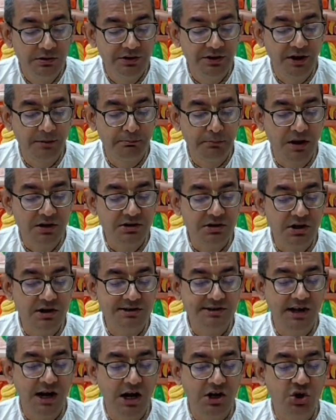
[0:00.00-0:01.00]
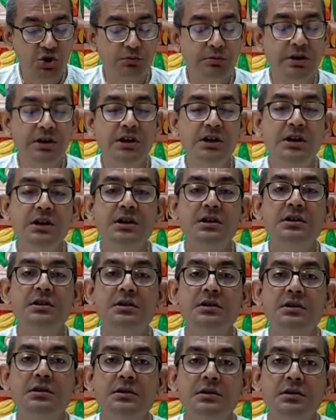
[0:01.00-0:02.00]
The mantras had to be
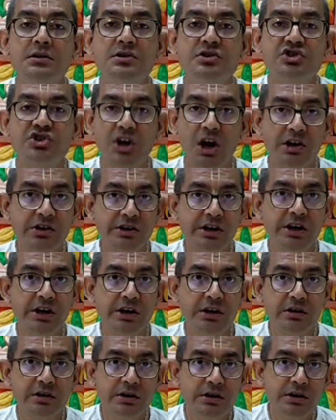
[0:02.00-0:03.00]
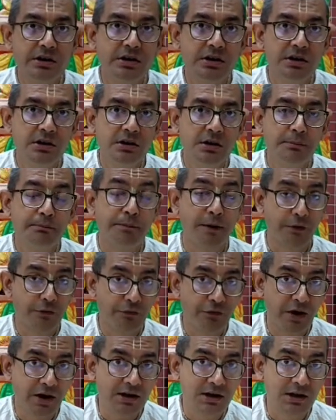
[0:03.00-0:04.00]
chanted
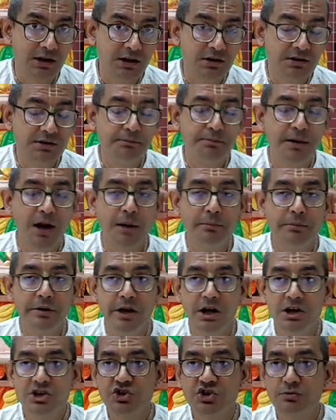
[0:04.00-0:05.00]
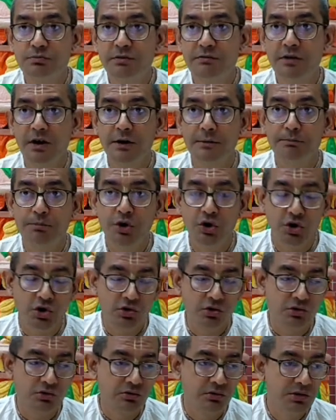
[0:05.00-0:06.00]
perfectly. The Brahmana should be very
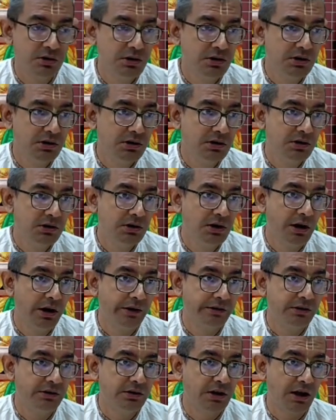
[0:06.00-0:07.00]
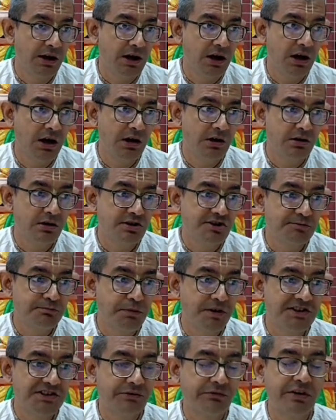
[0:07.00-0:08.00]
pure. There are
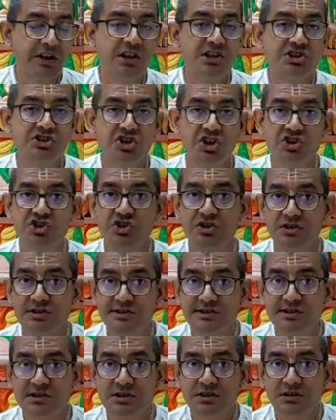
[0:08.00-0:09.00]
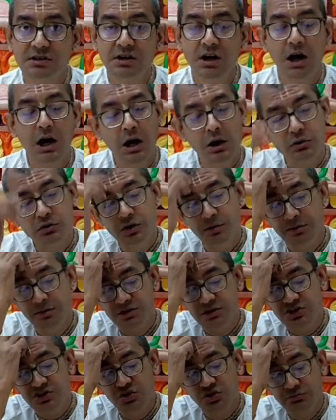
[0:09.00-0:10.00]
specific instructions how the
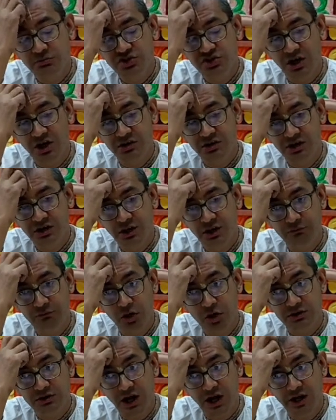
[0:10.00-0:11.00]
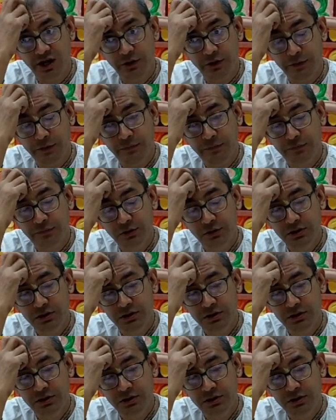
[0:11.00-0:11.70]
mantra should be chanted and what kind of